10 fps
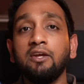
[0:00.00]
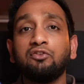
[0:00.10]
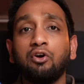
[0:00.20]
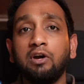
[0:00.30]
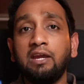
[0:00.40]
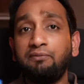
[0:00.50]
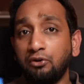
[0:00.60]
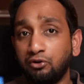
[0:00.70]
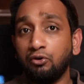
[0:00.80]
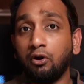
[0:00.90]
So if you
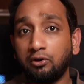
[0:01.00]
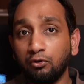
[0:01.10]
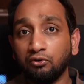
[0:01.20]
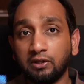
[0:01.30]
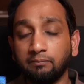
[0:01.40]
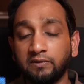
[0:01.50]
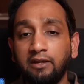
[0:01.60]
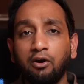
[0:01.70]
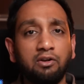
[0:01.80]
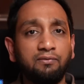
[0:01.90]
do not know
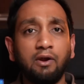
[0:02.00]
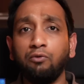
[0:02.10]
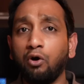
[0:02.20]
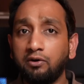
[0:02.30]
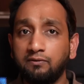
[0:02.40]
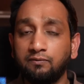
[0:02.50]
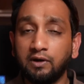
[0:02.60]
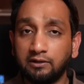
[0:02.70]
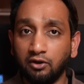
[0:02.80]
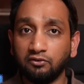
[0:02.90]
something, or if you have not
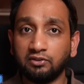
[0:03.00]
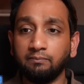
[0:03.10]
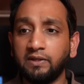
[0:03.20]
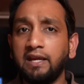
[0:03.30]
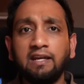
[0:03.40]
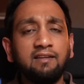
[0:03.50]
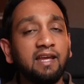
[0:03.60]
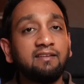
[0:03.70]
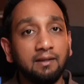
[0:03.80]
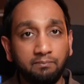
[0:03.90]
worked on something, it is
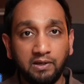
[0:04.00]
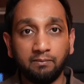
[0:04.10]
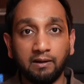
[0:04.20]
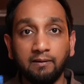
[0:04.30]
acceptable.